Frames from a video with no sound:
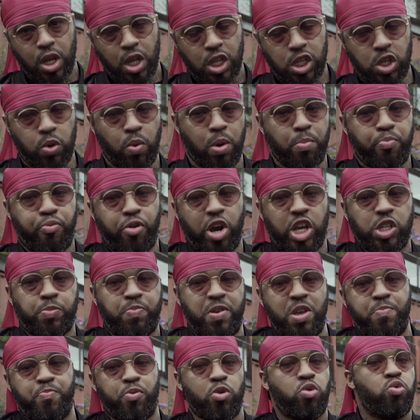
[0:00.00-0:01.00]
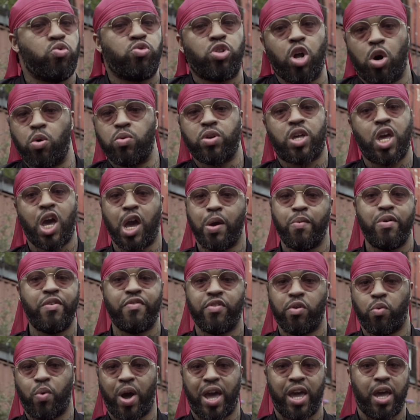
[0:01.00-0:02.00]
to impress people who don't care
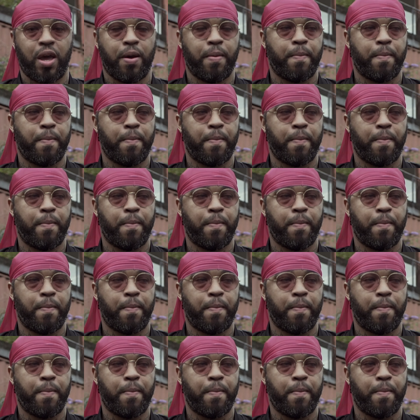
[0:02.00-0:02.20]
either way.